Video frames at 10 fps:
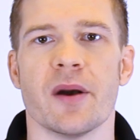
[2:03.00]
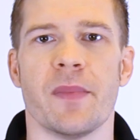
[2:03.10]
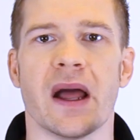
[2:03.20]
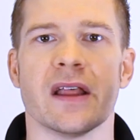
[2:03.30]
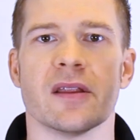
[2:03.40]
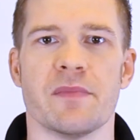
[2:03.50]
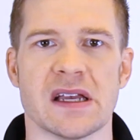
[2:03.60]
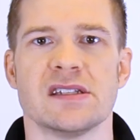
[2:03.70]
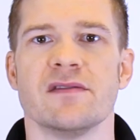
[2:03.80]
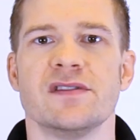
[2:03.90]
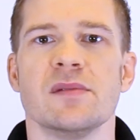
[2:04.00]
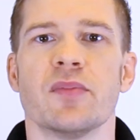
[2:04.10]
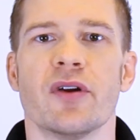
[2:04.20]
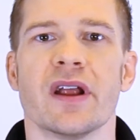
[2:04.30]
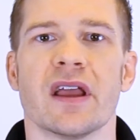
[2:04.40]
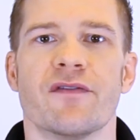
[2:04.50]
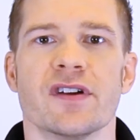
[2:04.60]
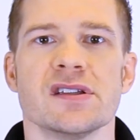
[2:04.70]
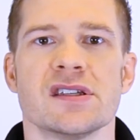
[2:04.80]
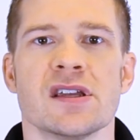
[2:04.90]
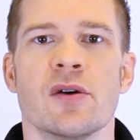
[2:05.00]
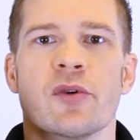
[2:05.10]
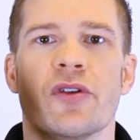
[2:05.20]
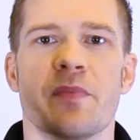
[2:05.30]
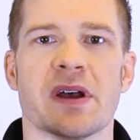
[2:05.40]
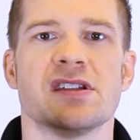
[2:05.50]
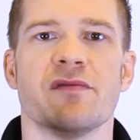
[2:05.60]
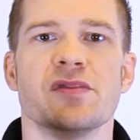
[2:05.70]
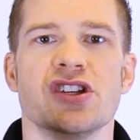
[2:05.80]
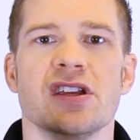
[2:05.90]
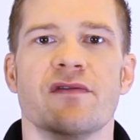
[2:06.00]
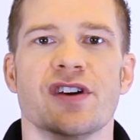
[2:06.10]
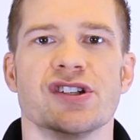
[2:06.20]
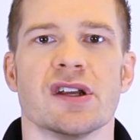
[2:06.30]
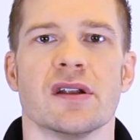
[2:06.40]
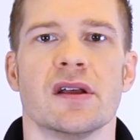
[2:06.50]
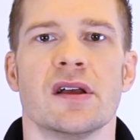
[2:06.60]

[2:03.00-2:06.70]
combining the best of deep learning inference with the best of machine vision.